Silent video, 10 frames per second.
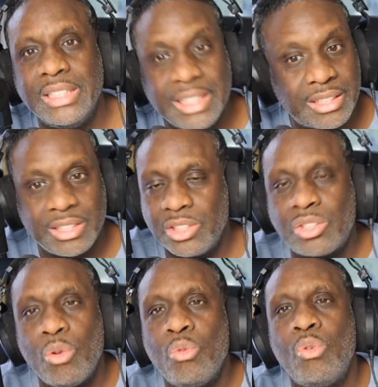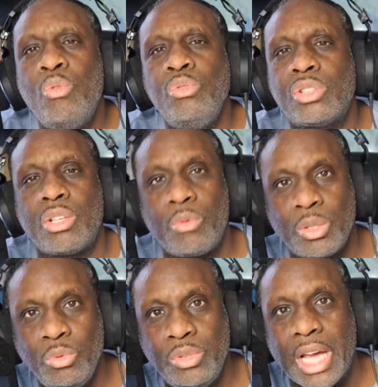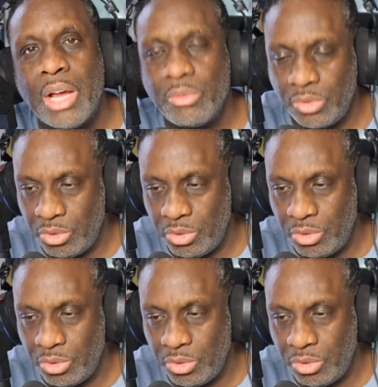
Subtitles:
And so who's slowing who down?